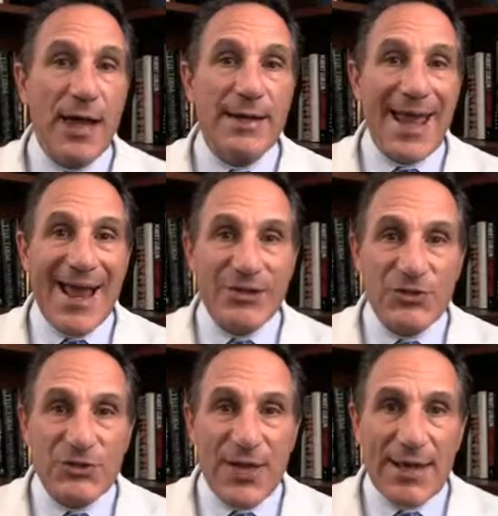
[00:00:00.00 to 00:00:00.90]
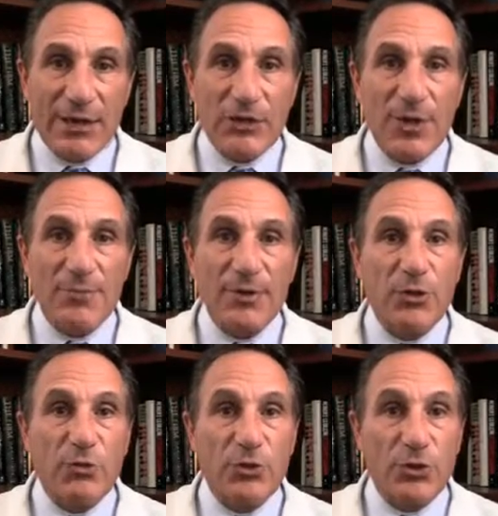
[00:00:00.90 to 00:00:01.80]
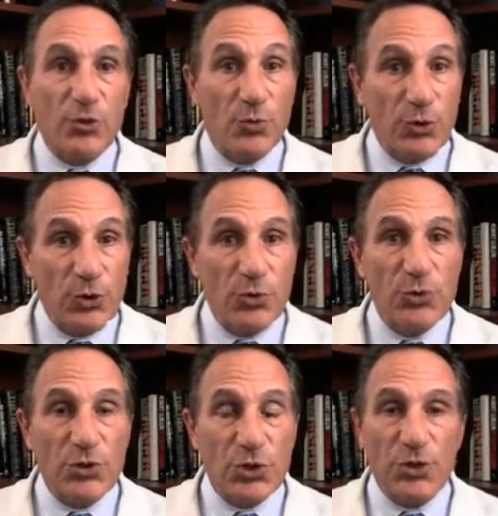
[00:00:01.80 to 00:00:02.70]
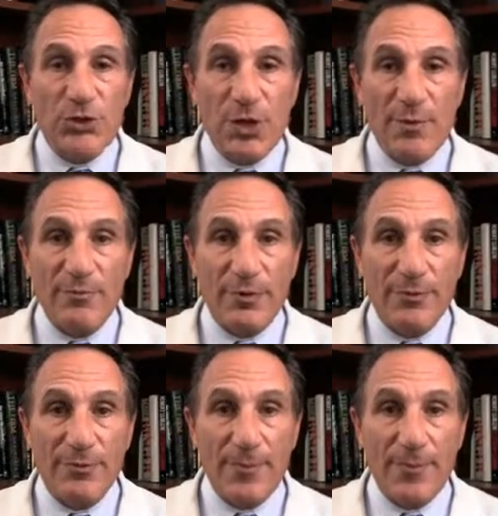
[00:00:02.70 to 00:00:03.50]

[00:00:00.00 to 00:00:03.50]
an anesthetic, something to reduce the discomfort.